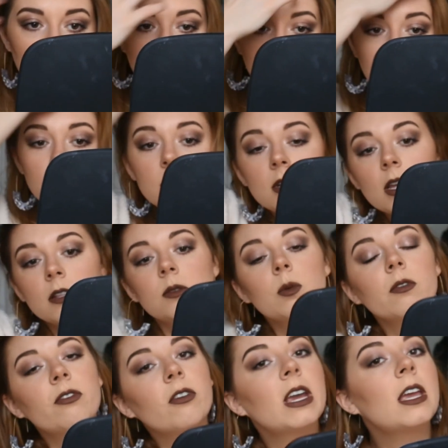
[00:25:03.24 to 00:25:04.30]
Those nuns
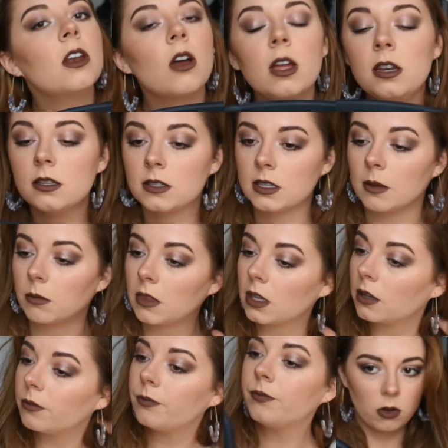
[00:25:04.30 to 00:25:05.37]
were freaking onto
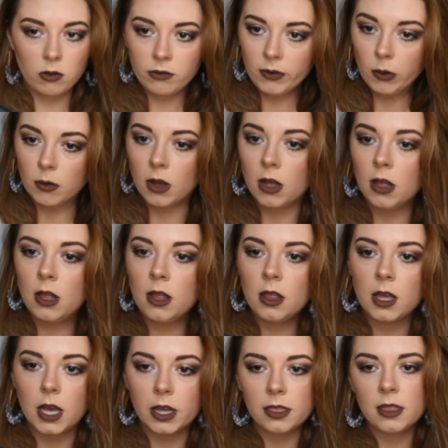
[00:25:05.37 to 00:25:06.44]
something.
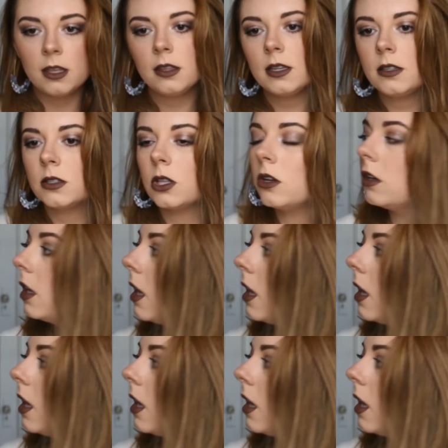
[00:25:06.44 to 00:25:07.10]
Overall, I think this look